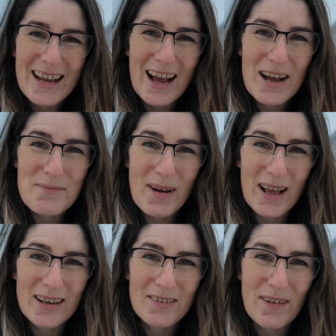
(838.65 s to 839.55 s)
Um,
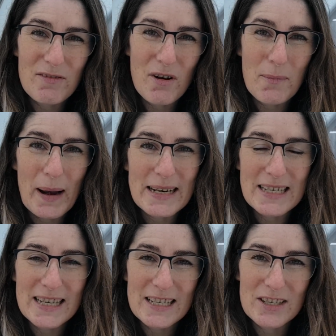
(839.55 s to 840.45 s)
and they've got
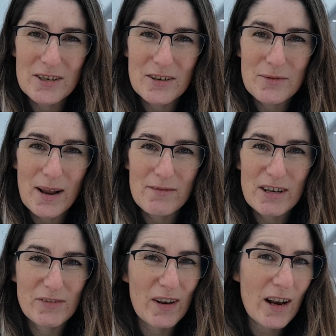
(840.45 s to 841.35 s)
plenty to
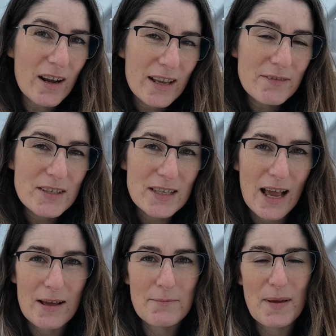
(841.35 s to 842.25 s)
enrich their lives,
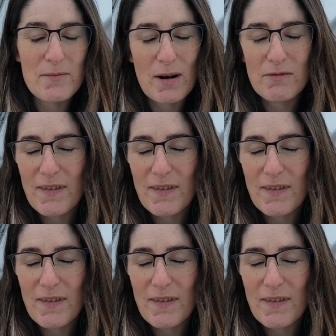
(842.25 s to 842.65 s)
and um, being well